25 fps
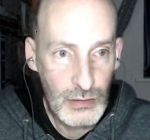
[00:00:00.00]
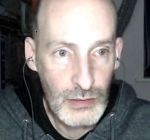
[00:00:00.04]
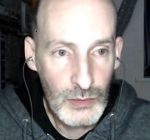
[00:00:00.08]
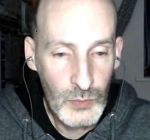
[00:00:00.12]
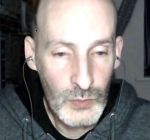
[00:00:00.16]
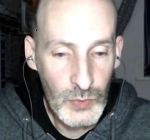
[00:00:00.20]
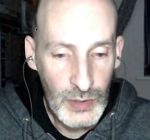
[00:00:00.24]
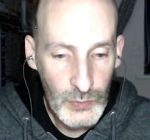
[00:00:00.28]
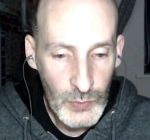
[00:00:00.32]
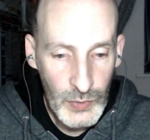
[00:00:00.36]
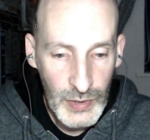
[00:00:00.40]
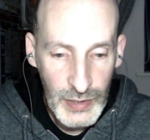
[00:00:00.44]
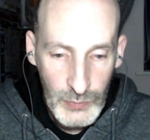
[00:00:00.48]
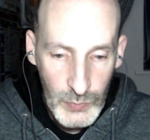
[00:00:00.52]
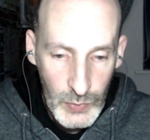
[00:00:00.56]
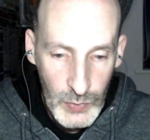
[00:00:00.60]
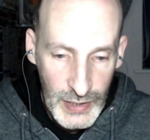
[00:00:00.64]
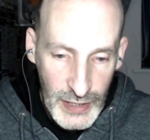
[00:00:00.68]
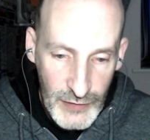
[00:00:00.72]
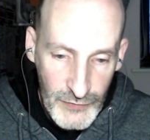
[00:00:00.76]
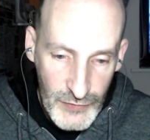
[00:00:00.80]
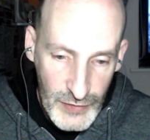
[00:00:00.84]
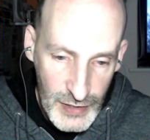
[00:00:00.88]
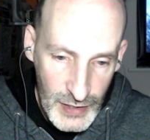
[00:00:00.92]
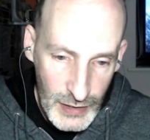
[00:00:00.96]
When
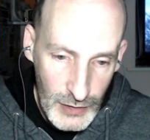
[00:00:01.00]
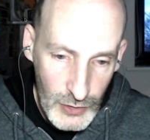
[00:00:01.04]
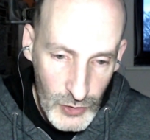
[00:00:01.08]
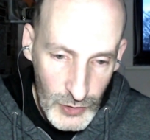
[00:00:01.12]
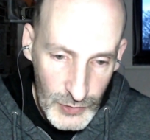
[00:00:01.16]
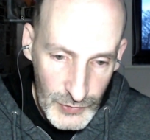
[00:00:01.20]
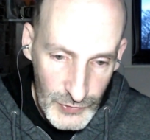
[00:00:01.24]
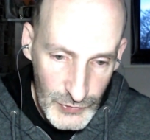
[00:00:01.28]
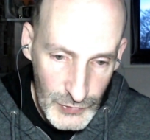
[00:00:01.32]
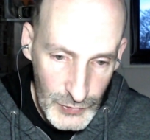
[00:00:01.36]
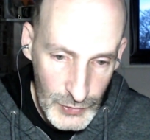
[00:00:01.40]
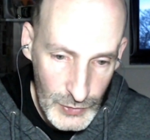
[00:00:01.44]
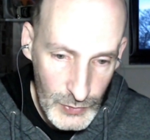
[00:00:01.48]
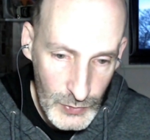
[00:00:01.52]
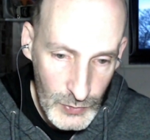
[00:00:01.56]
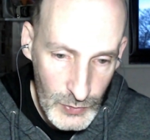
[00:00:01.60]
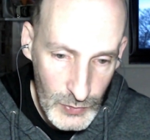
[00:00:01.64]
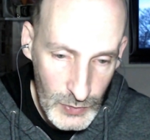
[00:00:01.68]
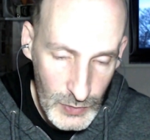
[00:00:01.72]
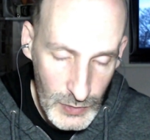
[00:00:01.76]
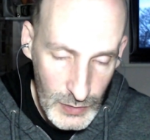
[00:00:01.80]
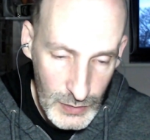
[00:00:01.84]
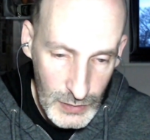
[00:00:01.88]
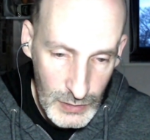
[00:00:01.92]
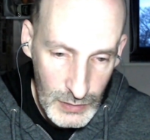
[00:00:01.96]
everything goes
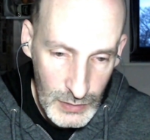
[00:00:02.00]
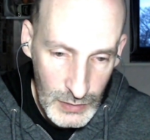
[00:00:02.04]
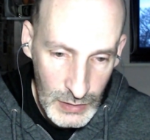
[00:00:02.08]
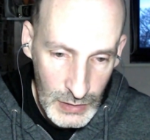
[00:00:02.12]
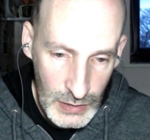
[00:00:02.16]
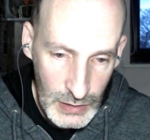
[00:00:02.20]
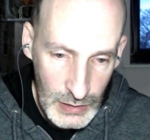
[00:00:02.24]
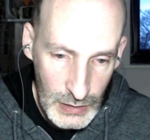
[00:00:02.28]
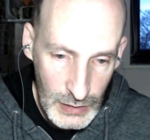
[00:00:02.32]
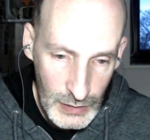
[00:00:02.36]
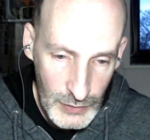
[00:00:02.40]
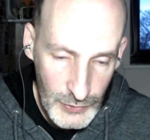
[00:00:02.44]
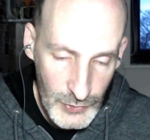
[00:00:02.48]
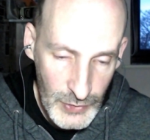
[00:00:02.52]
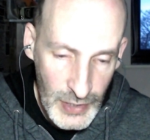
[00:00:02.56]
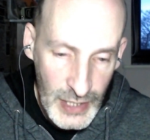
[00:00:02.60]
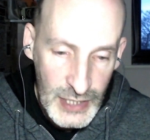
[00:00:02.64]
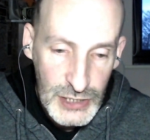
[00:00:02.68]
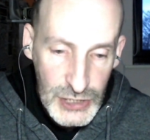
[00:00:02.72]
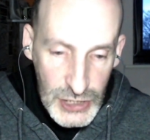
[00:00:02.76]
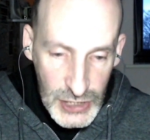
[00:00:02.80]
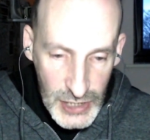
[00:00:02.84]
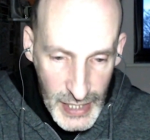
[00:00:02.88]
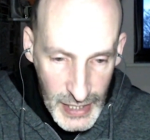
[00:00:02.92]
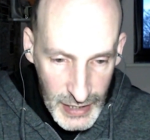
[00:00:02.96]
through
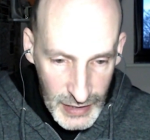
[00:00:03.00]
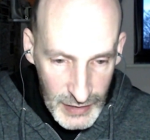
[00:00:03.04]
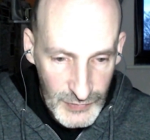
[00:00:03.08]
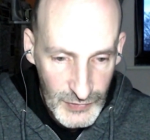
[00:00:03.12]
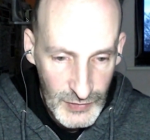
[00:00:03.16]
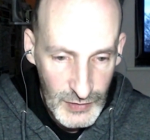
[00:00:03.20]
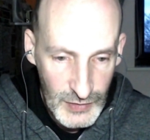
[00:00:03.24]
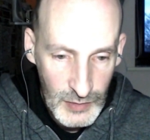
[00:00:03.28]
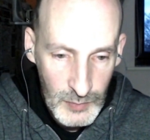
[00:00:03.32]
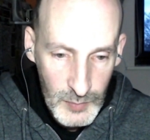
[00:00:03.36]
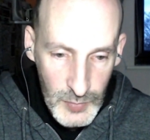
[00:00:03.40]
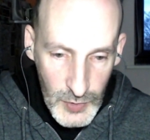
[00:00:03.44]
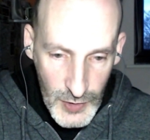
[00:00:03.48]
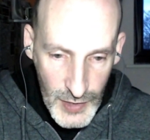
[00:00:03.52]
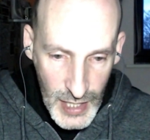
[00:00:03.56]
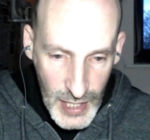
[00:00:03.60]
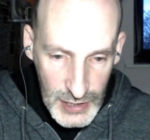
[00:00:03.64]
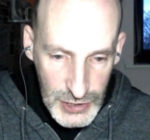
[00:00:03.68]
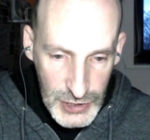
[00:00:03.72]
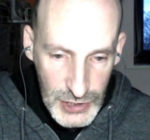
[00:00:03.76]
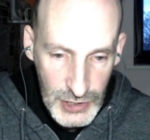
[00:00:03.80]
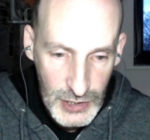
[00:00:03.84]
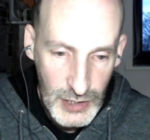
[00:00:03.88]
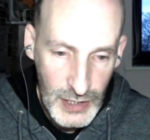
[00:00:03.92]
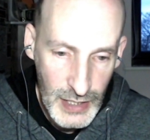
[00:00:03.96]
Nginx in
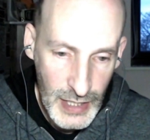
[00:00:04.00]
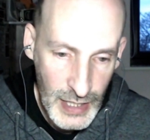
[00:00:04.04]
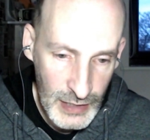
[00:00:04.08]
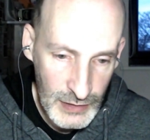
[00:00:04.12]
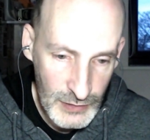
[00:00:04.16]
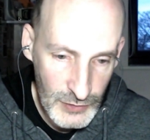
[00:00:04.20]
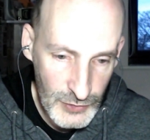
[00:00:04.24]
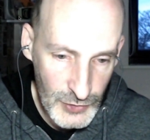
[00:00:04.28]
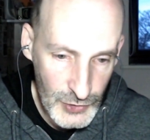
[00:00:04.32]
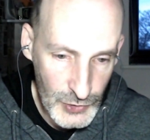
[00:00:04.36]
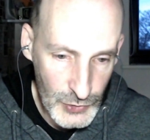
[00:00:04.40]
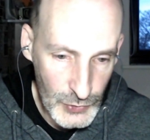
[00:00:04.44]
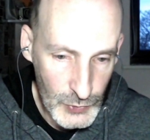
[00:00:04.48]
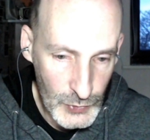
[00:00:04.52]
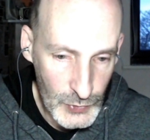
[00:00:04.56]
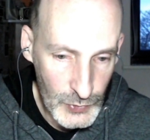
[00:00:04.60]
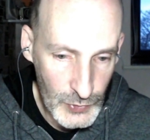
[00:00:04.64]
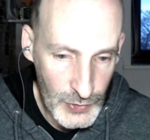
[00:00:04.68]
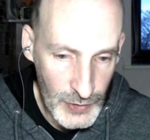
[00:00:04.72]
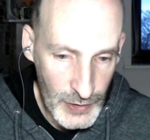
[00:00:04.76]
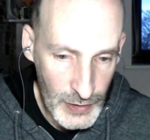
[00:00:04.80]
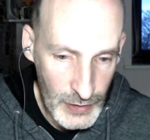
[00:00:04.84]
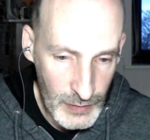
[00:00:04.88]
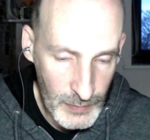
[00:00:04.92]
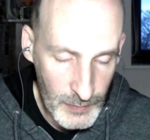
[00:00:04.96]
production and through
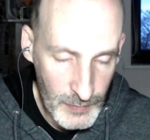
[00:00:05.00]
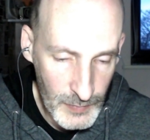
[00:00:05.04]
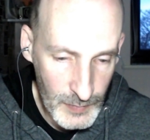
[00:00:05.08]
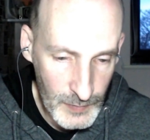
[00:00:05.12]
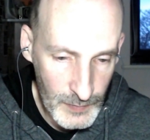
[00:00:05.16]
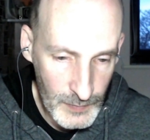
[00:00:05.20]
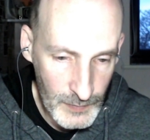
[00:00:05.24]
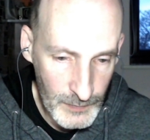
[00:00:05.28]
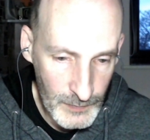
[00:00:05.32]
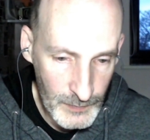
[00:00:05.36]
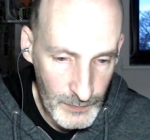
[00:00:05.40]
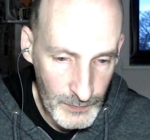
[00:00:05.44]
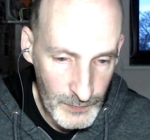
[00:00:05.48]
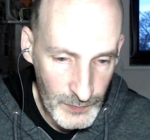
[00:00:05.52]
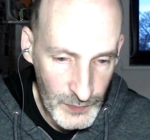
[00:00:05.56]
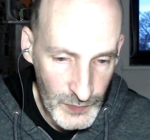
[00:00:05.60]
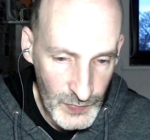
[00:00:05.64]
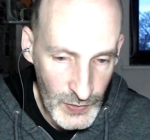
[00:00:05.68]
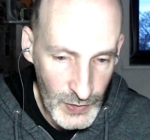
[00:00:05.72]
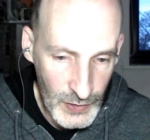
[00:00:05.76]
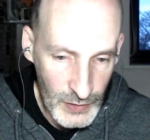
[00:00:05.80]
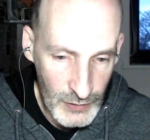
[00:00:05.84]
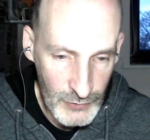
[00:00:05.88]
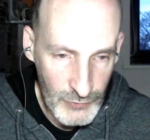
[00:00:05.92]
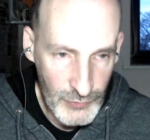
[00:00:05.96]
the
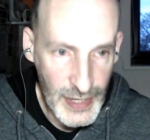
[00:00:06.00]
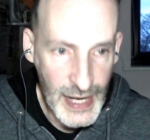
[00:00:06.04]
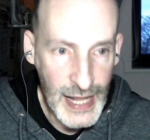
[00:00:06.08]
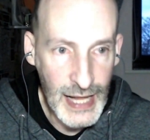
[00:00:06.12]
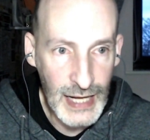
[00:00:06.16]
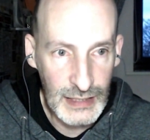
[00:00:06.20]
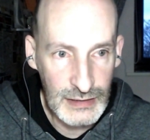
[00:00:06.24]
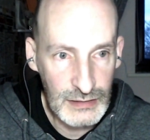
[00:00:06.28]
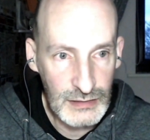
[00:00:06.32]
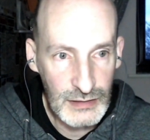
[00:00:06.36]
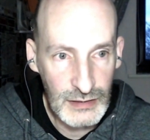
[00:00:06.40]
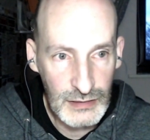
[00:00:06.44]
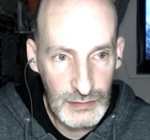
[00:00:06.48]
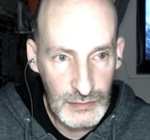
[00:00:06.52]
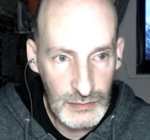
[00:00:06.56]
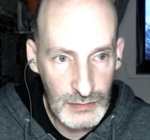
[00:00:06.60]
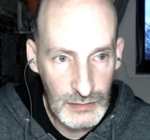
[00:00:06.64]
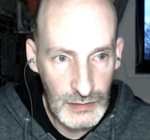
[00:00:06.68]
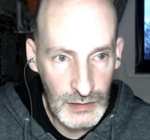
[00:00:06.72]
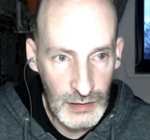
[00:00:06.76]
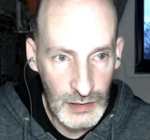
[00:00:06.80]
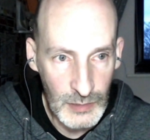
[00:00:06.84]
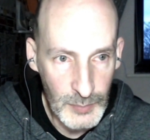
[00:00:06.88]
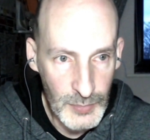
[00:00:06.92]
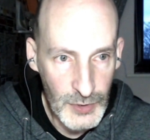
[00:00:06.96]
React
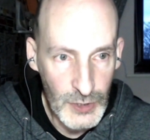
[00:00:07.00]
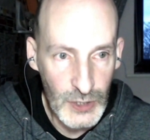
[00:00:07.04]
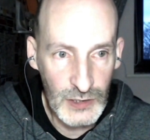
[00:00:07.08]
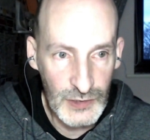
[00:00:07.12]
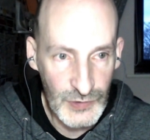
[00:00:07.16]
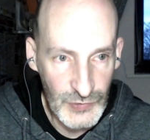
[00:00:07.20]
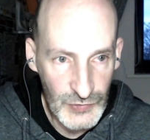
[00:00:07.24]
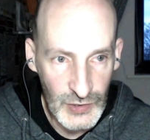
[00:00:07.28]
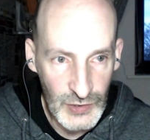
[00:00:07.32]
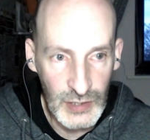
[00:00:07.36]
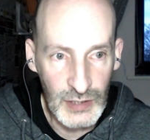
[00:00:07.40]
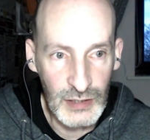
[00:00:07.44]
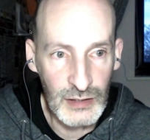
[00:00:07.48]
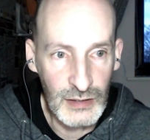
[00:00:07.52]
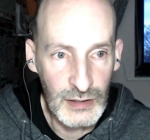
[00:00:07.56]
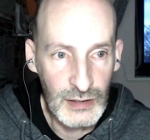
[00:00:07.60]
proxy